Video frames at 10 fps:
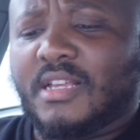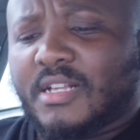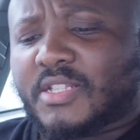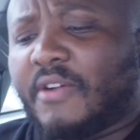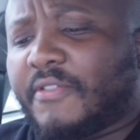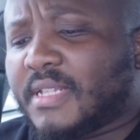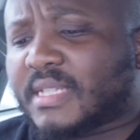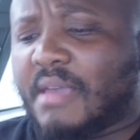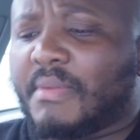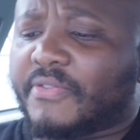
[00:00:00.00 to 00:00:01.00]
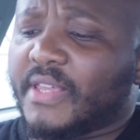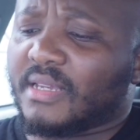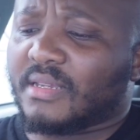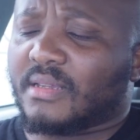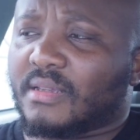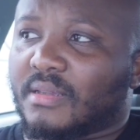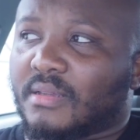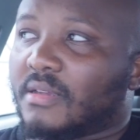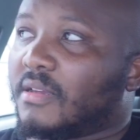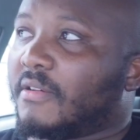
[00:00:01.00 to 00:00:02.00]
So for this game, I think
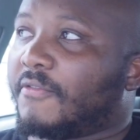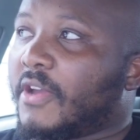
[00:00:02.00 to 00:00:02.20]
for